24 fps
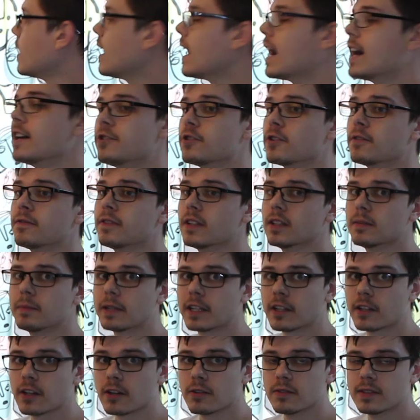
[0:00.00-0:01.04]
as your
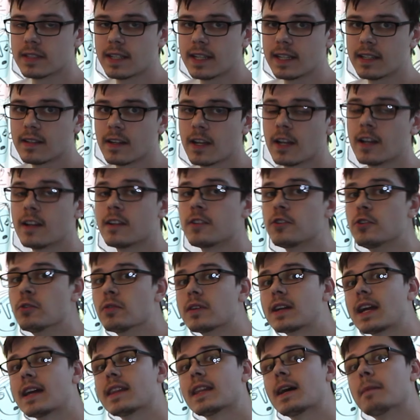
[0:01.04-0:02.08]
filament goes in, you'll
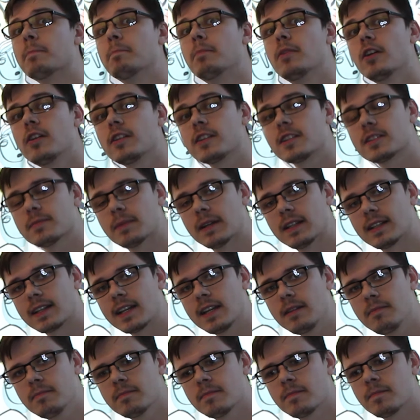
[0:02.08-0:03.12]
get that burning smell again.